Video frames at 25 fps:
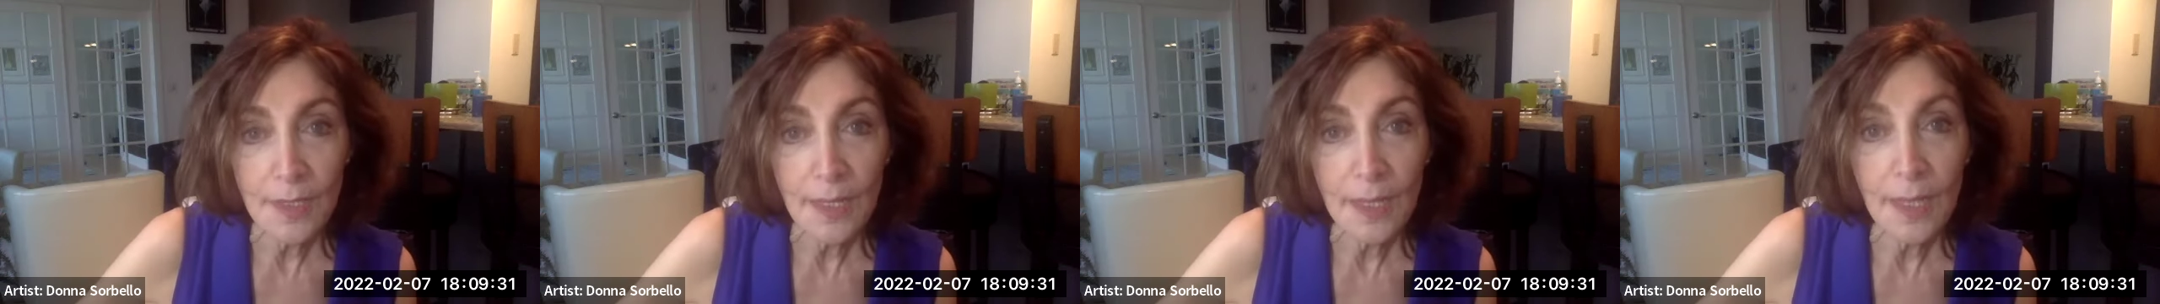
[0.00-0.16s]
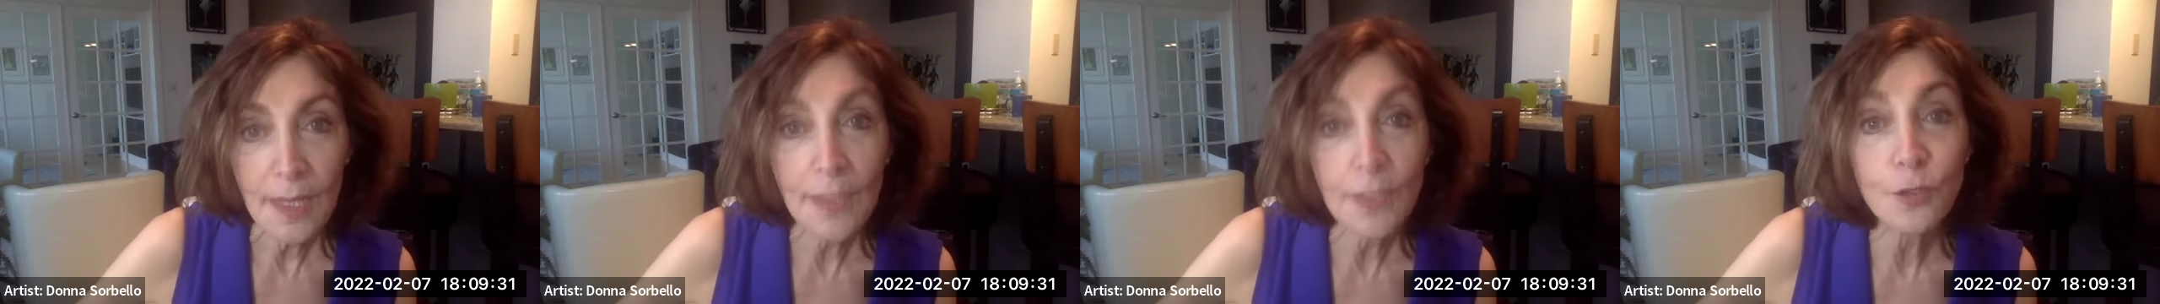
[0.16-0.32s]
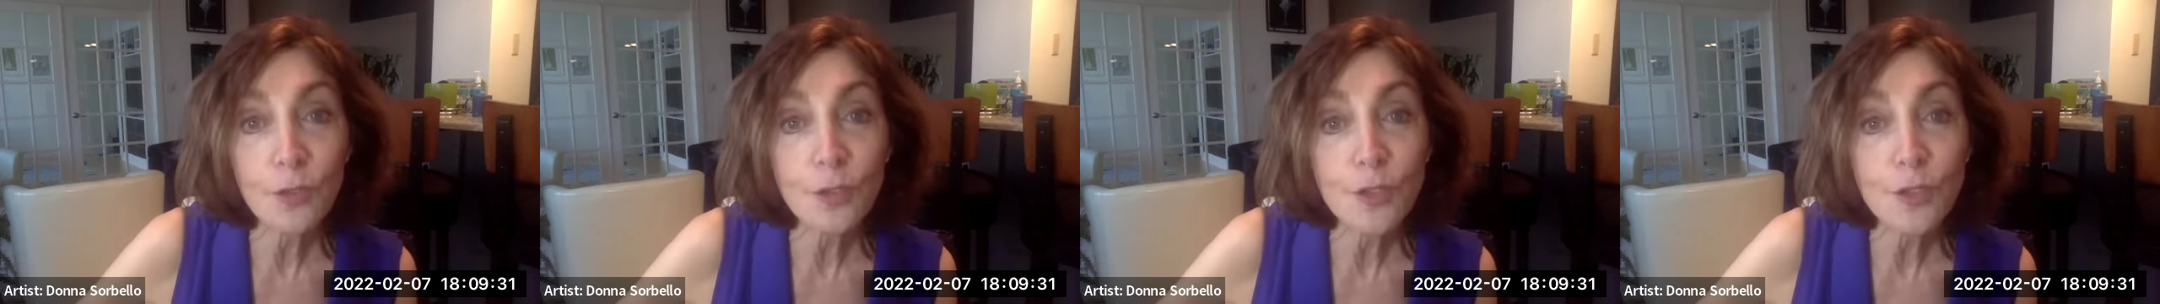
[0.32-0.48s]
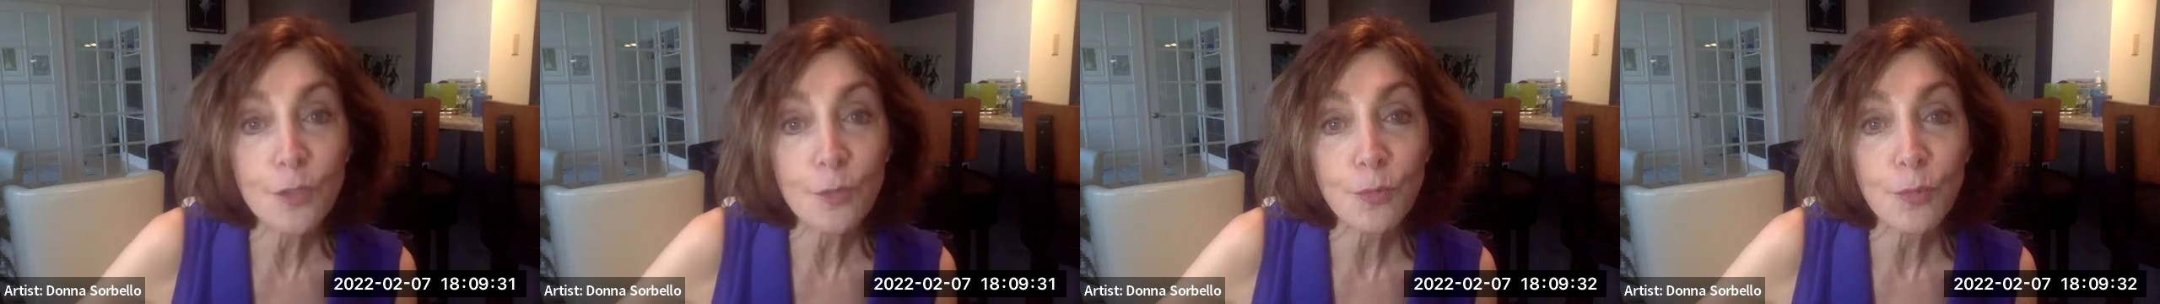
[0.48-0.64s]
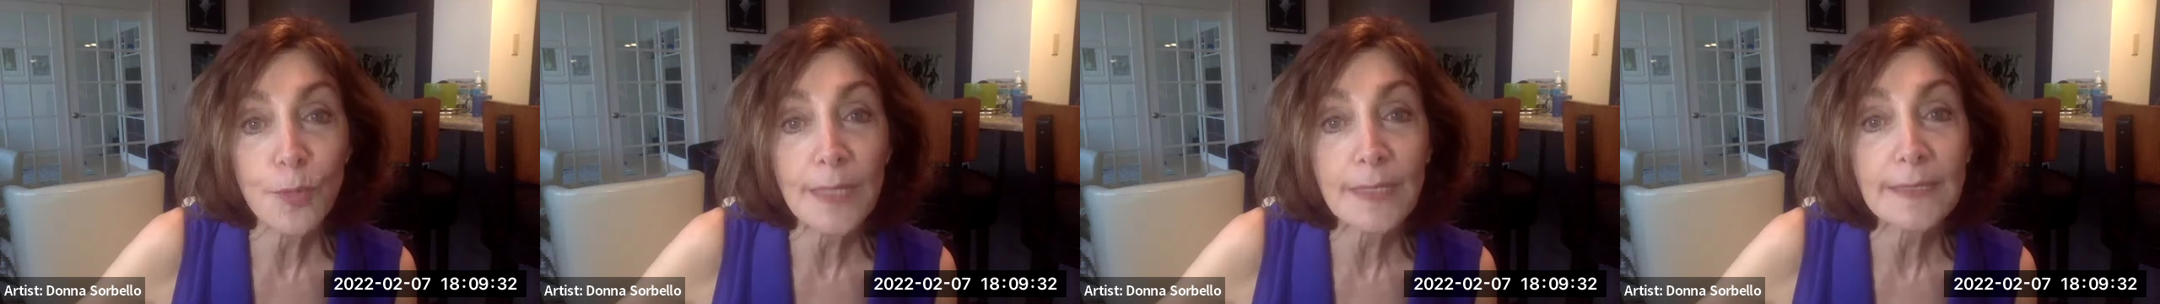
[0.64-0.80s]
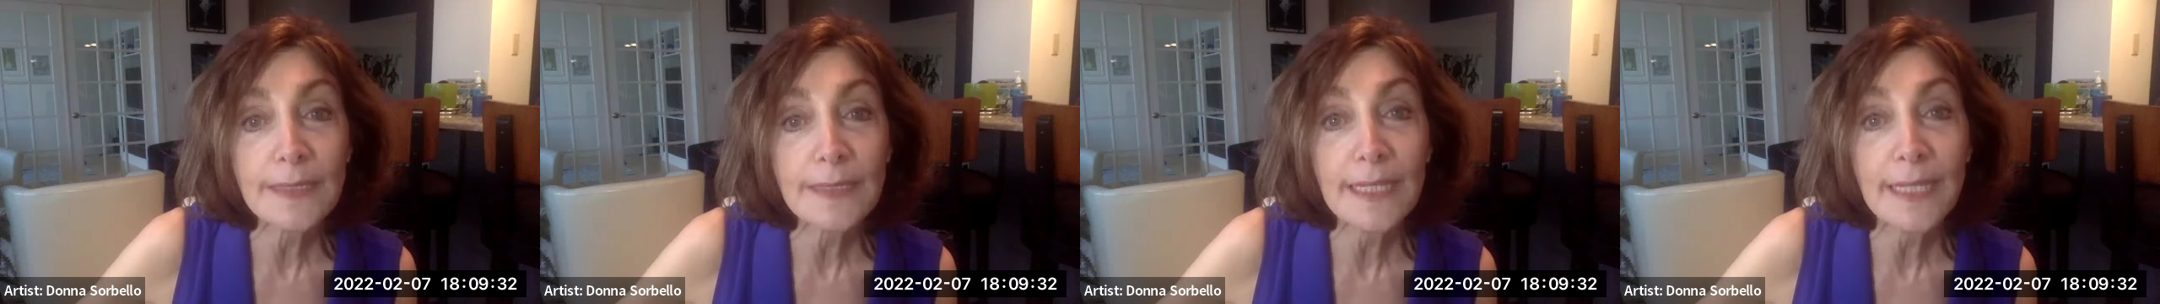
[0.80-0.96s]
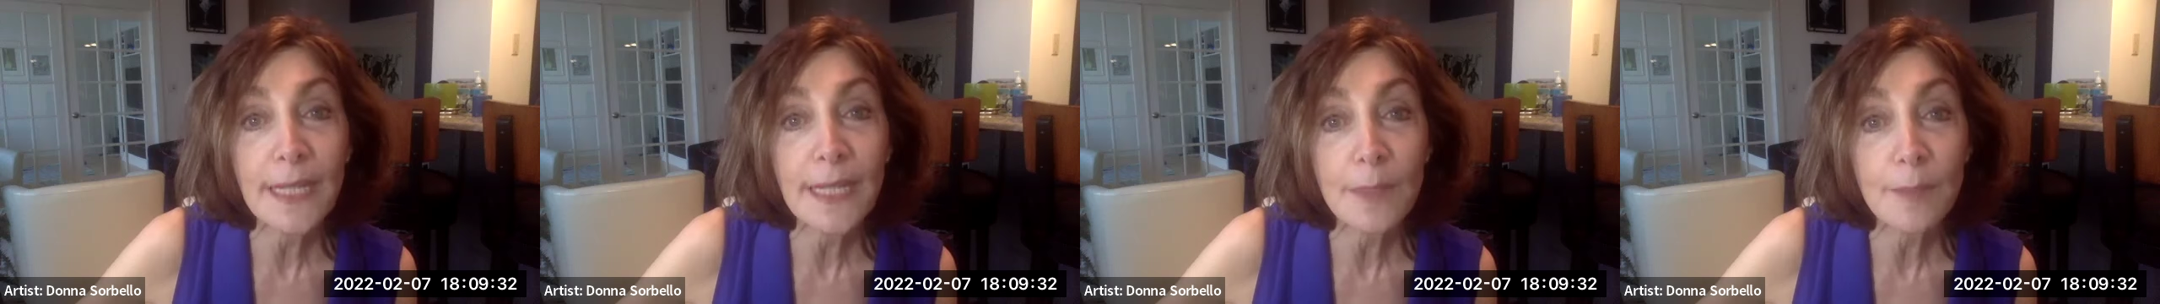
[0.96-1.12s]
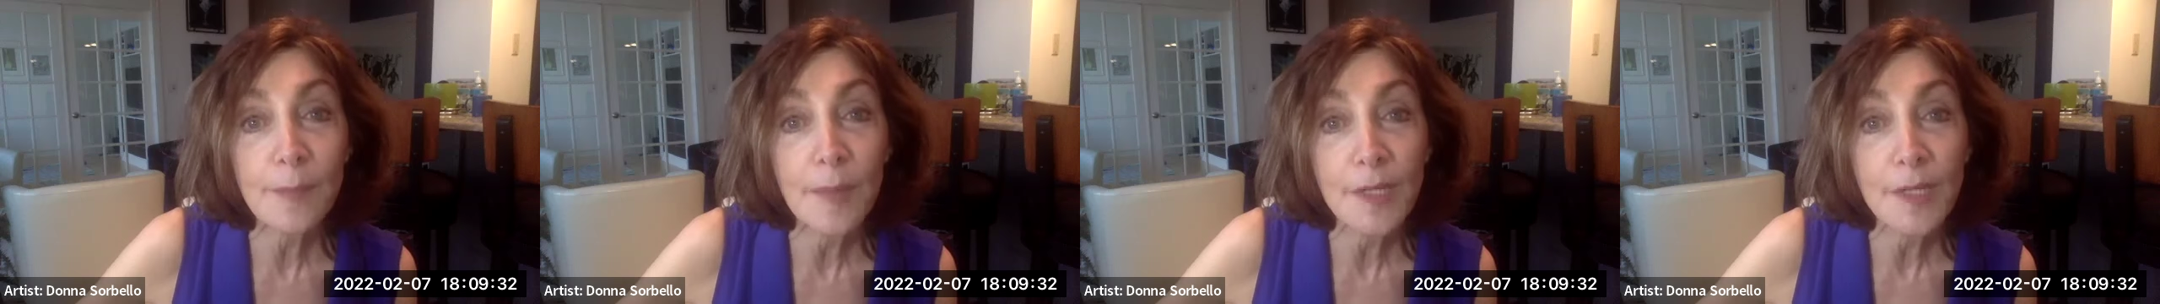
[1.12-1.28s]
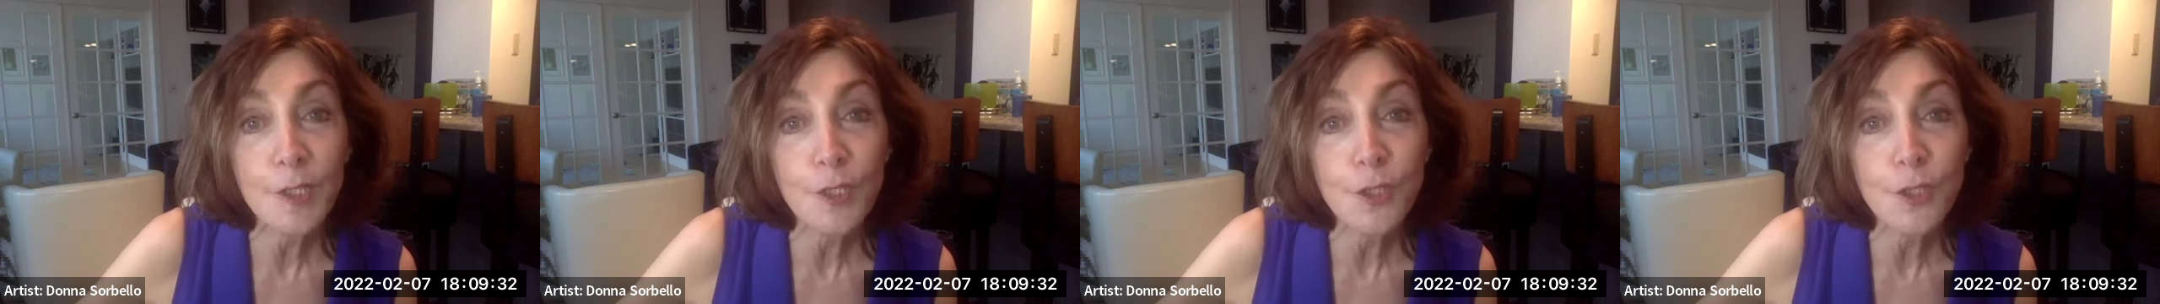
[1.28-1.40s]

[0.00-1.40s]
I look directly at my